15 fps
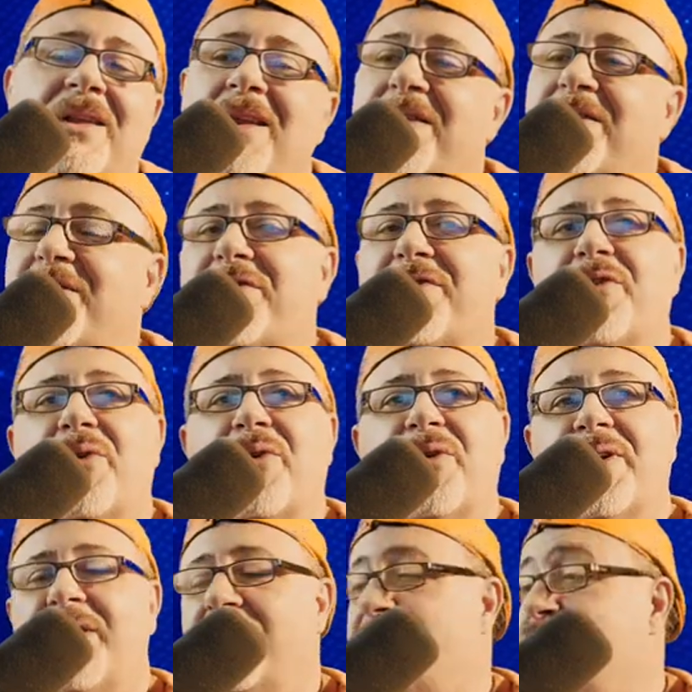Another
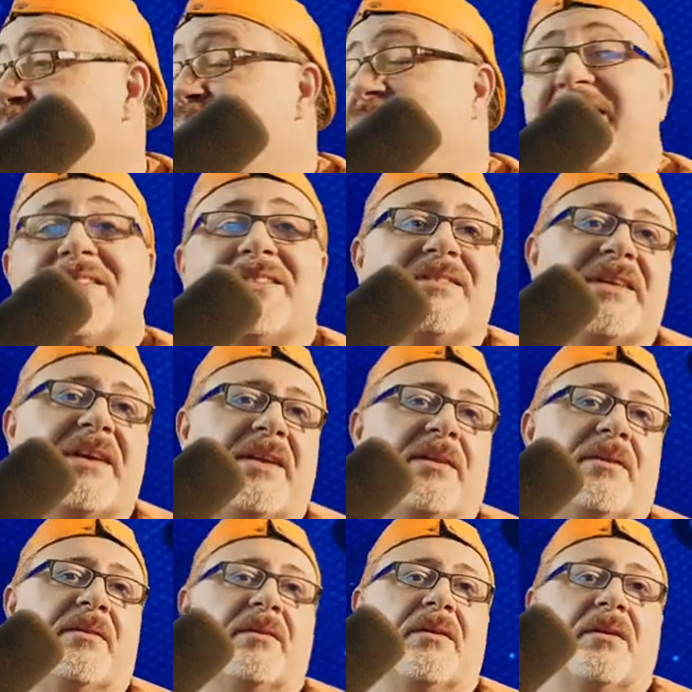authority.
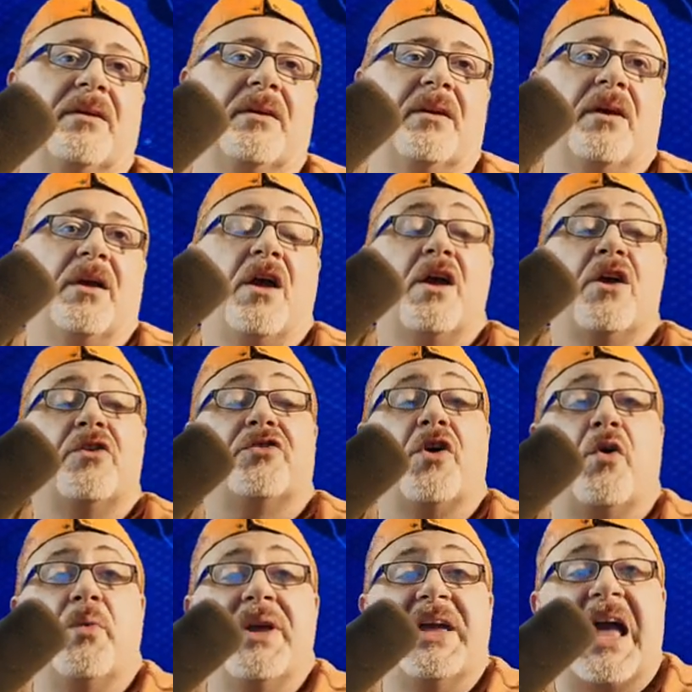Busted.
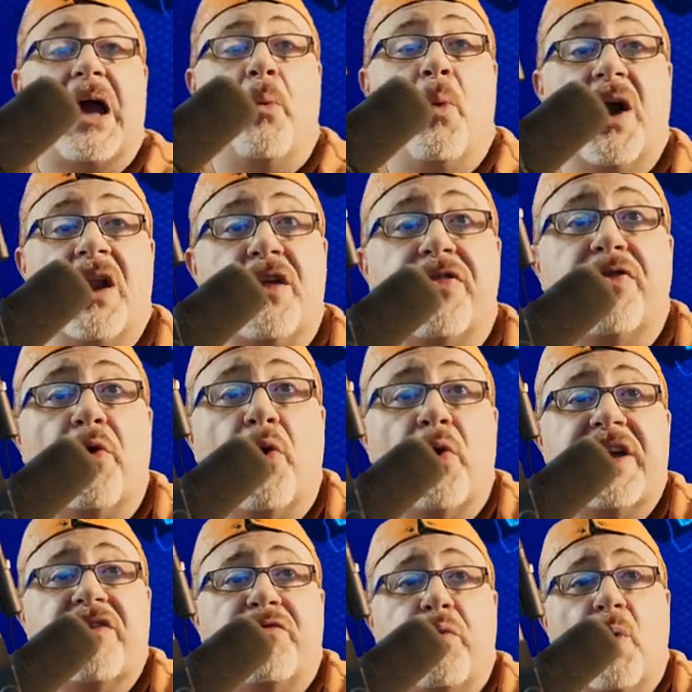So we got one
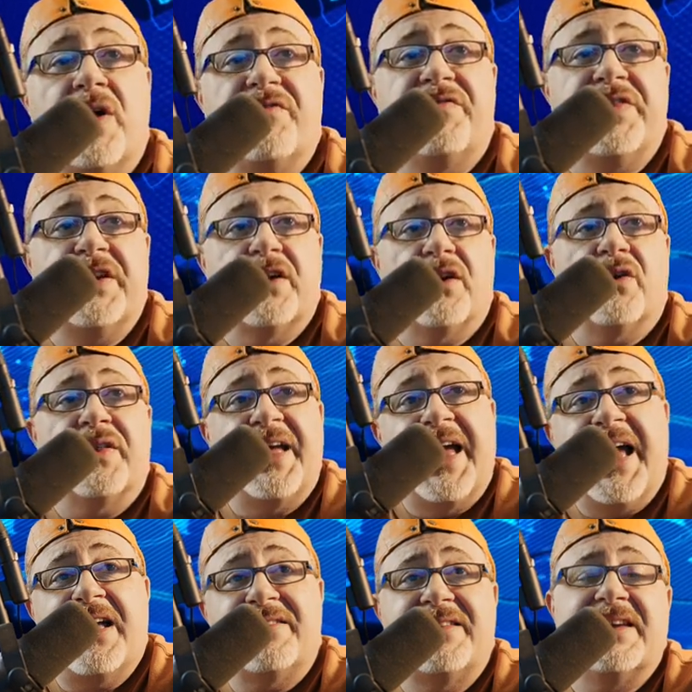authority if one vehicle that
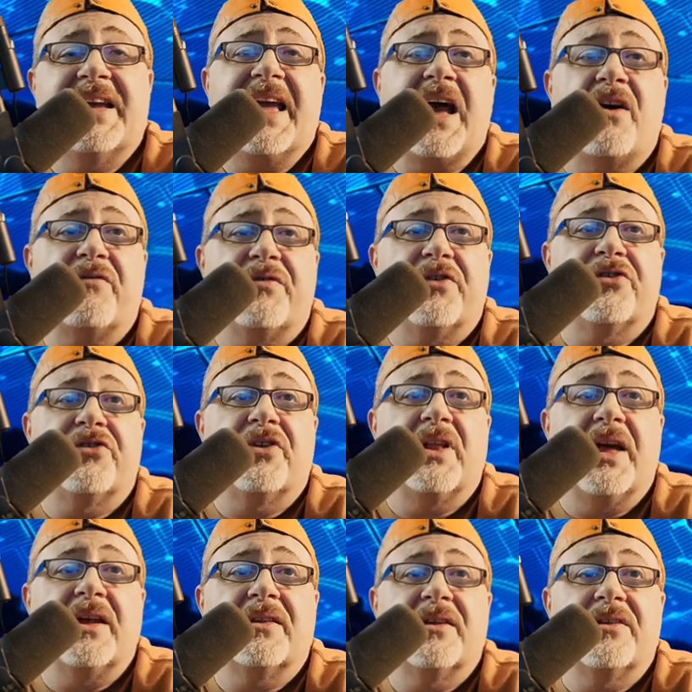has the account for
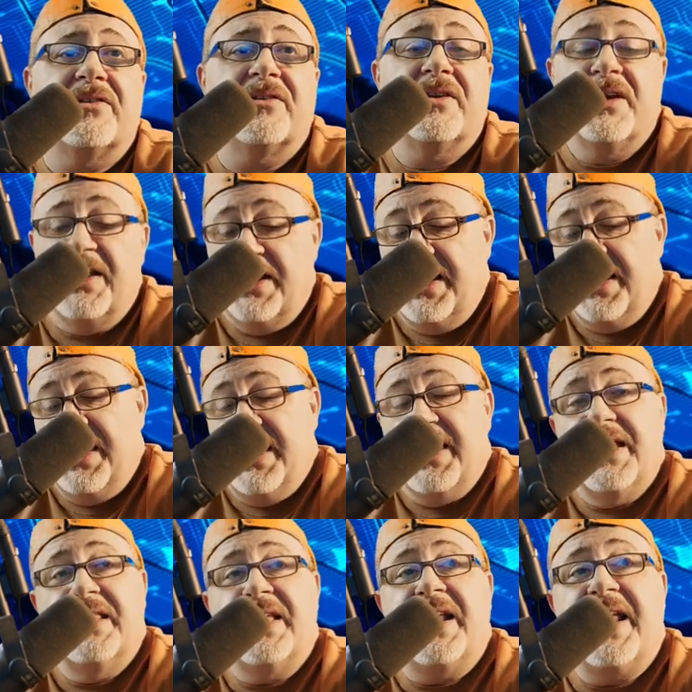Sylectus
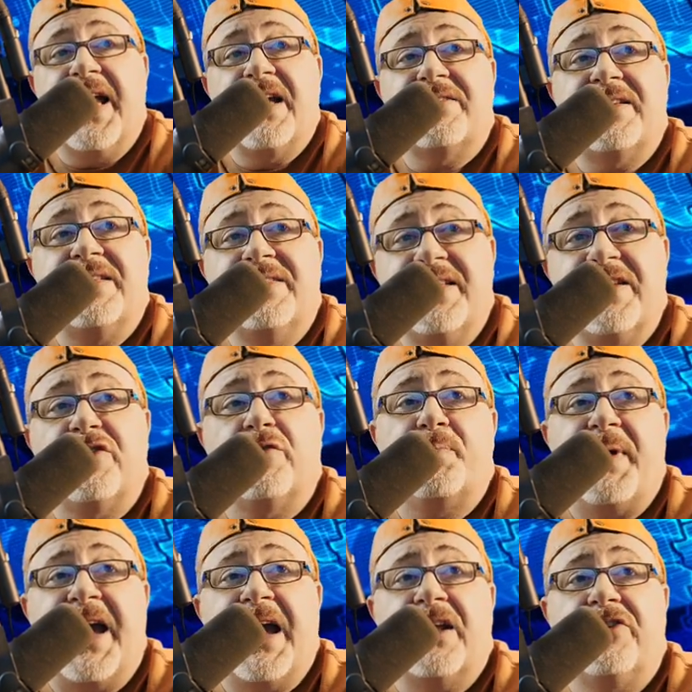that has a
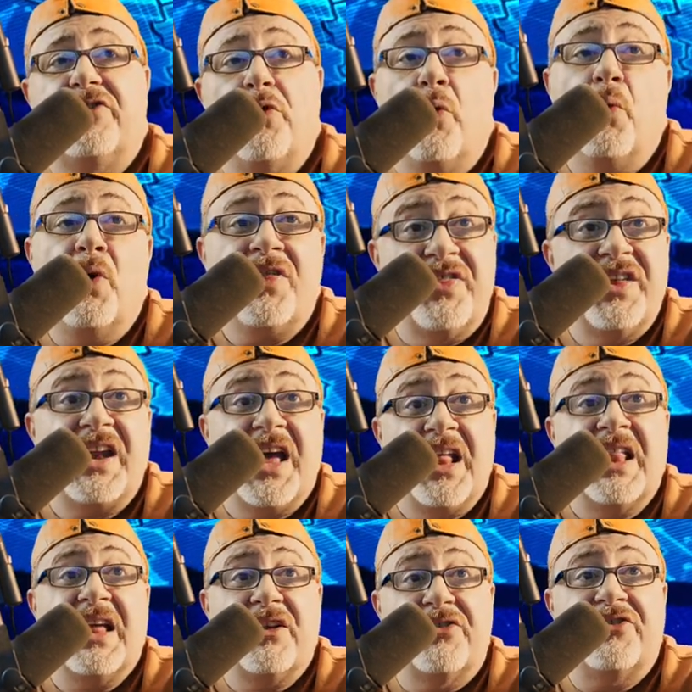dispatch with an
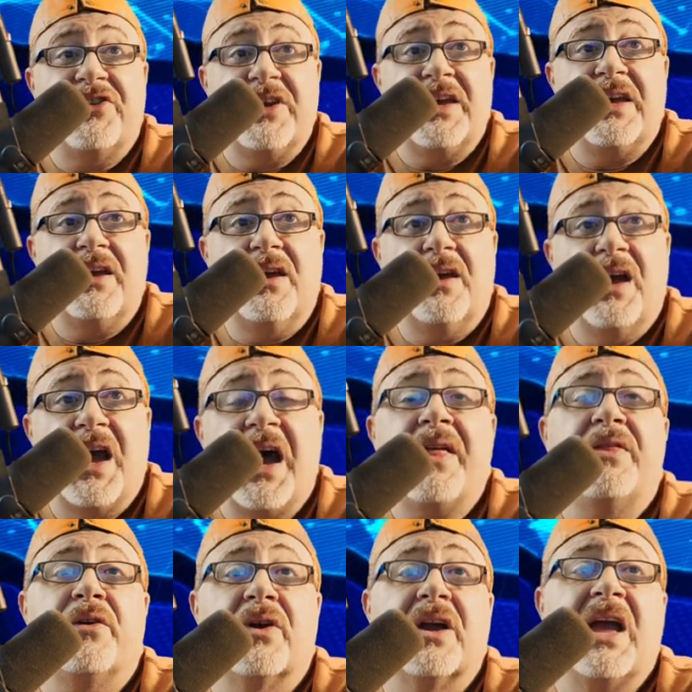LLC
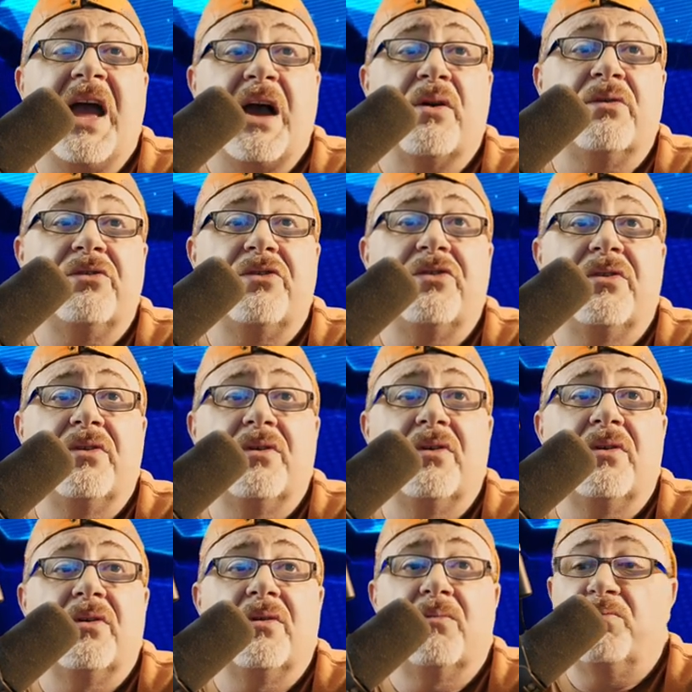on their account,
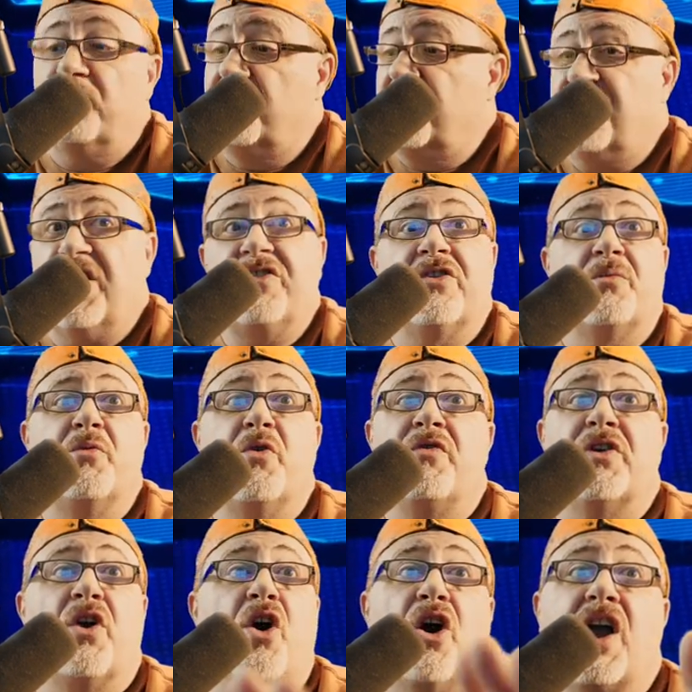says they're
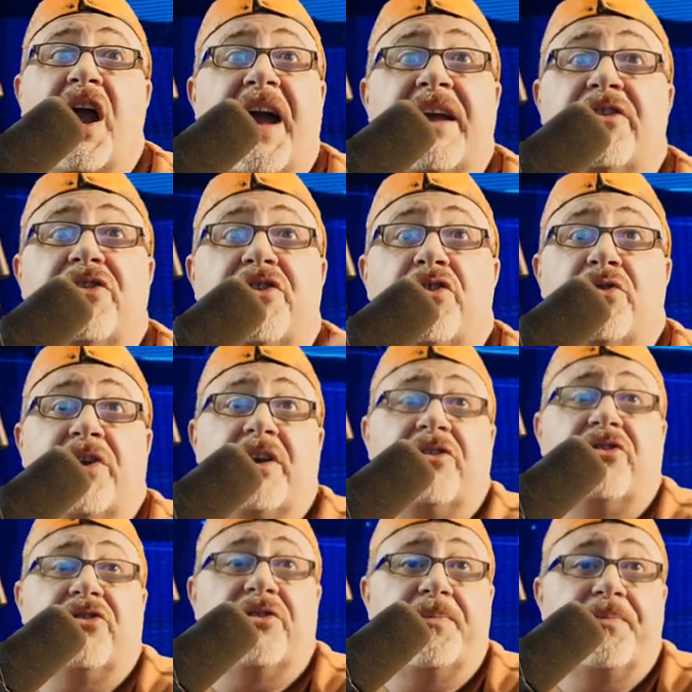moving all kinds of
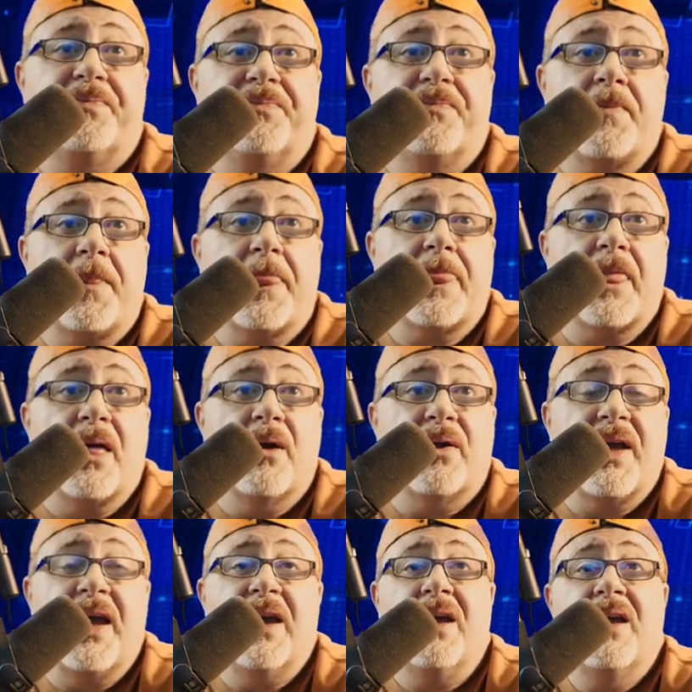units,
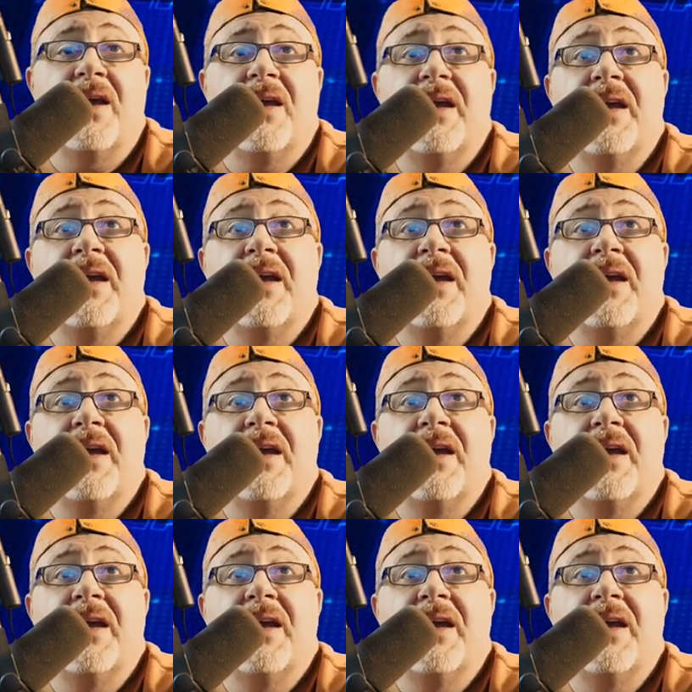okay?